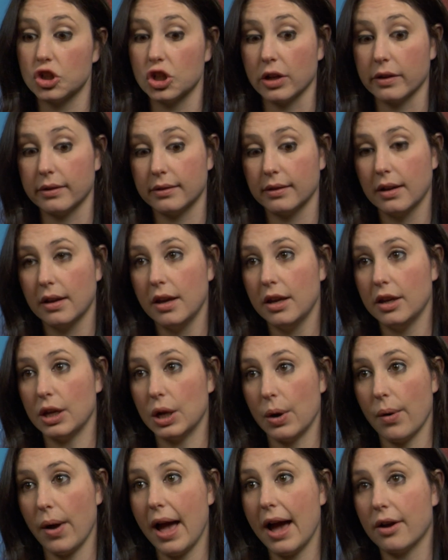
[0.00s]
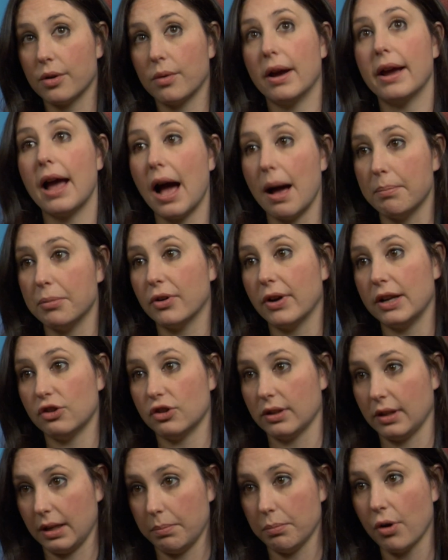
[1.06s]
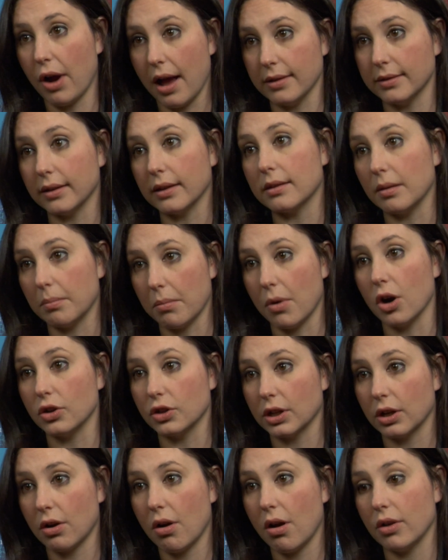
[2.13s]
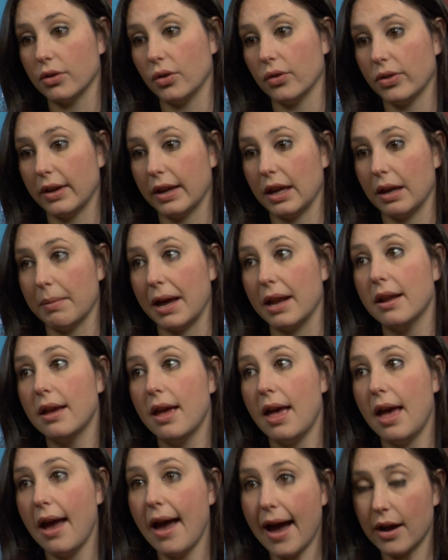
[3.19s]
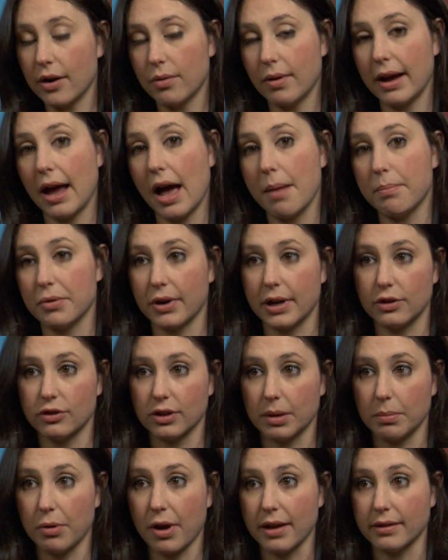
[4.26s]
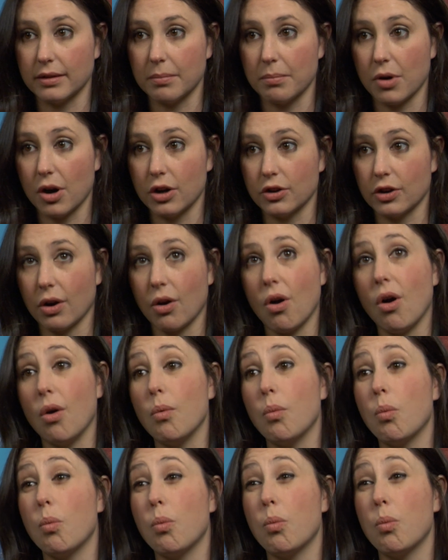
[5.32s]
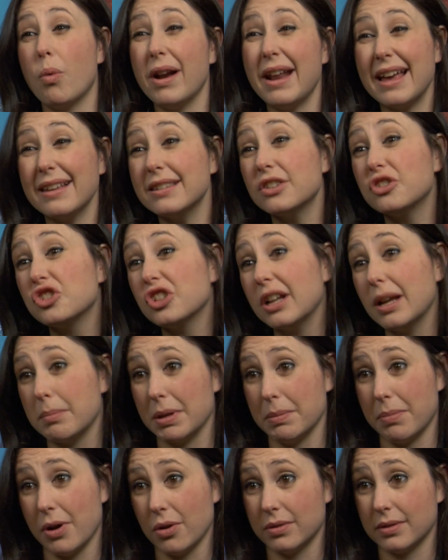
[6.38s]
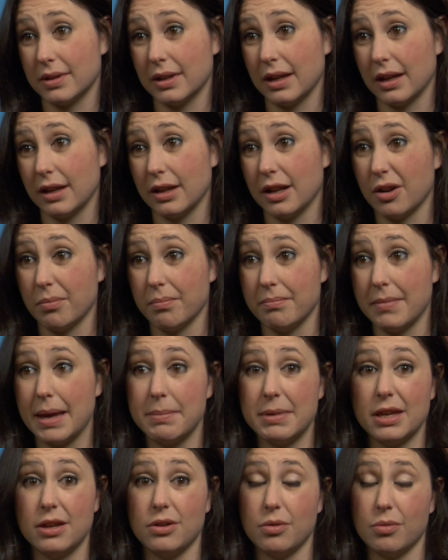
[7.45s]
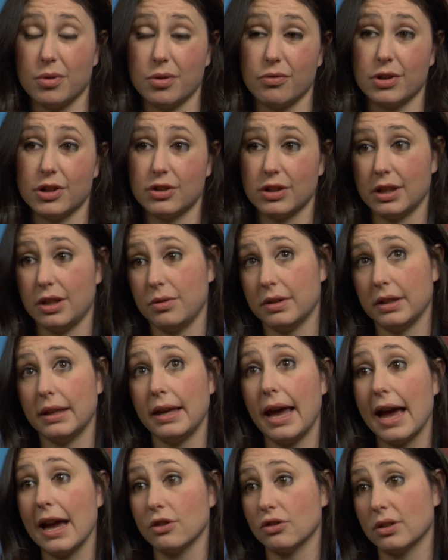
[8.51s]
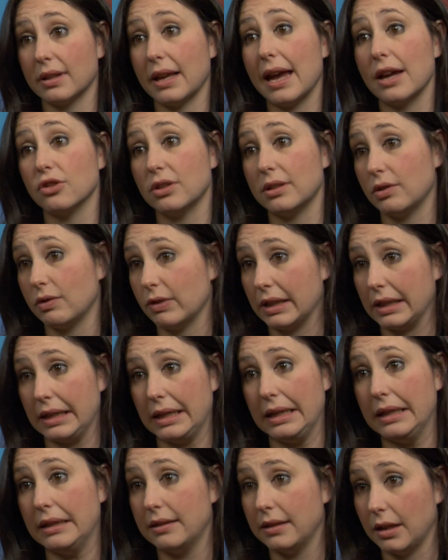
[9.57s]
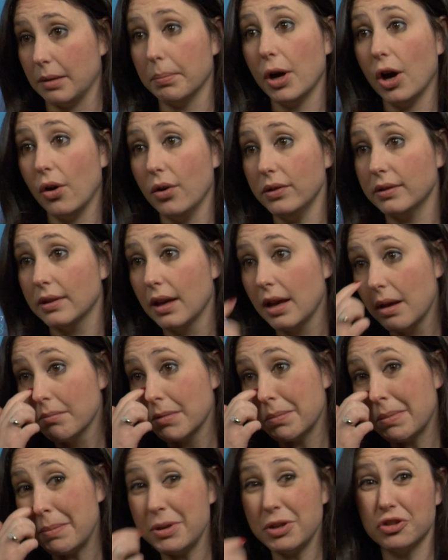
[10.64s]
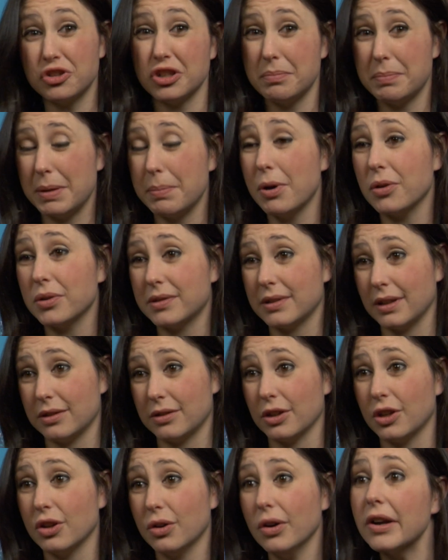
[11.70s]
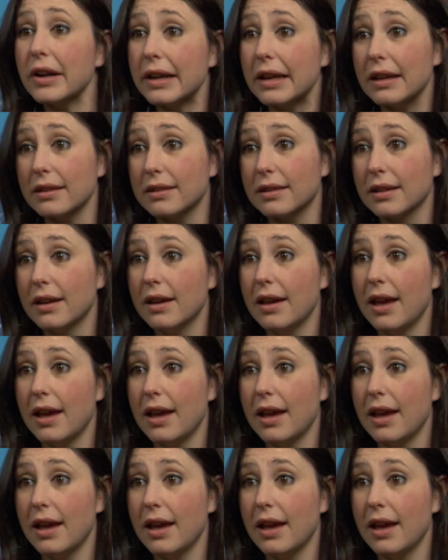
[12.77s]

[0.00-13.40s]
just you know how do I operationally process a margin call. You're thinking about how do I operationally process a margin call? What assets should I be posting? You know, maybe you were originally using cash because cash is really easy to post, but maybe you should be posting securities.